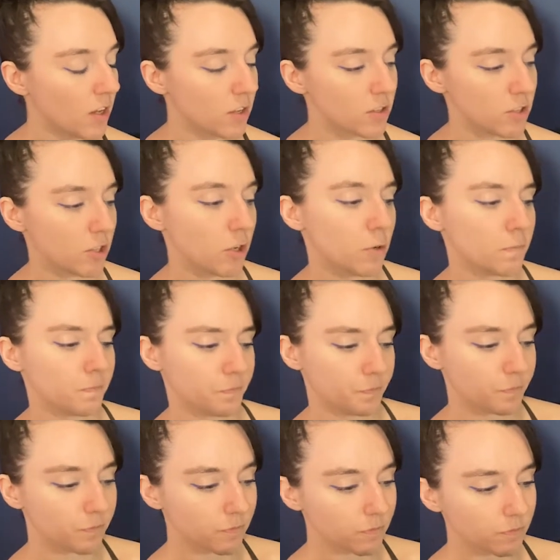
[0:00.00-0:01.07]
So,
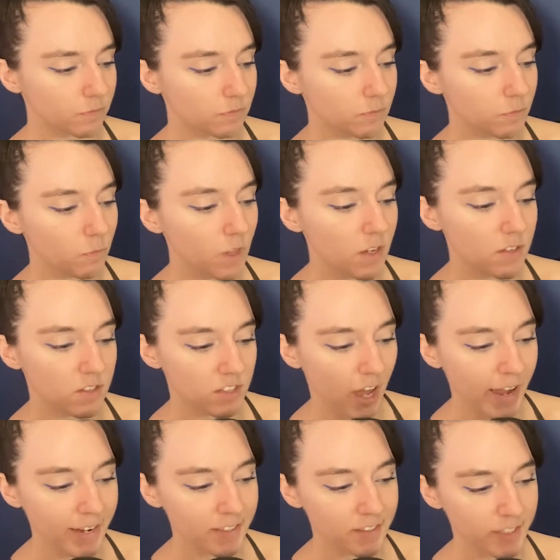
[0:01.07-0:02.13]

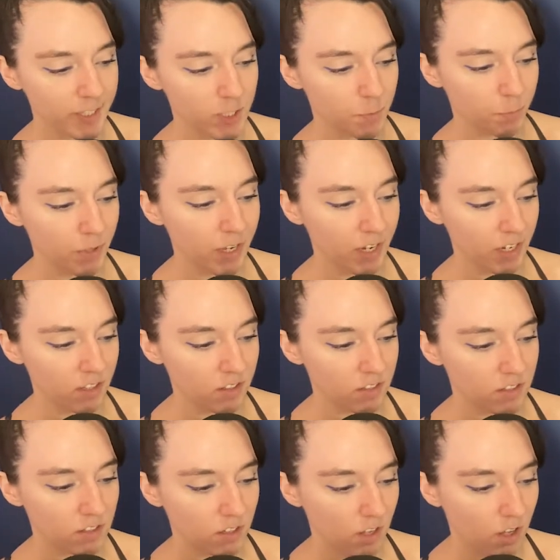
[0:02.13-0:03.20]
science
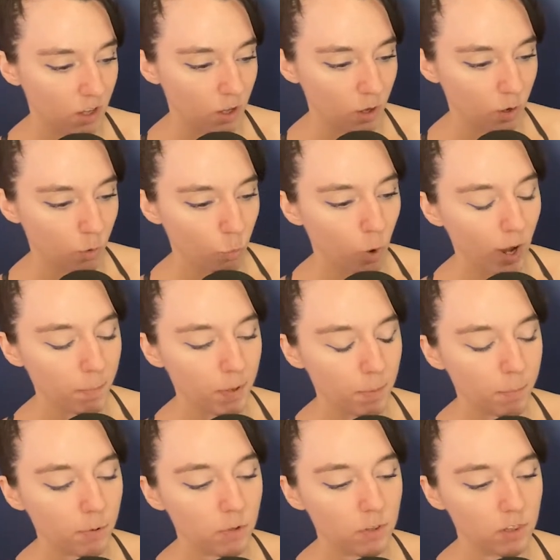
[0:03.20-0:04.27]
explains why
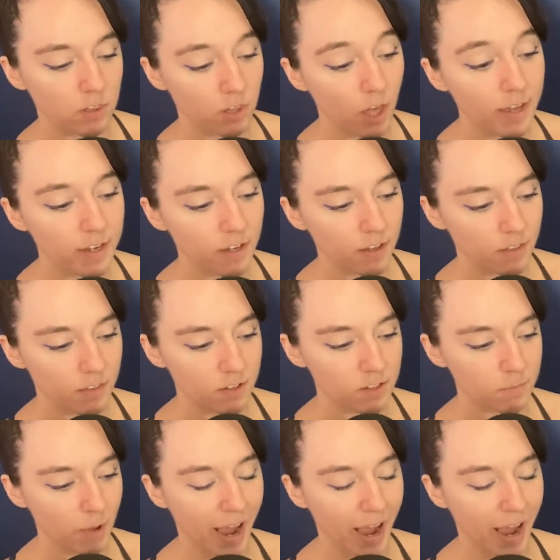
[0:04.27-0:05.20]
people like this.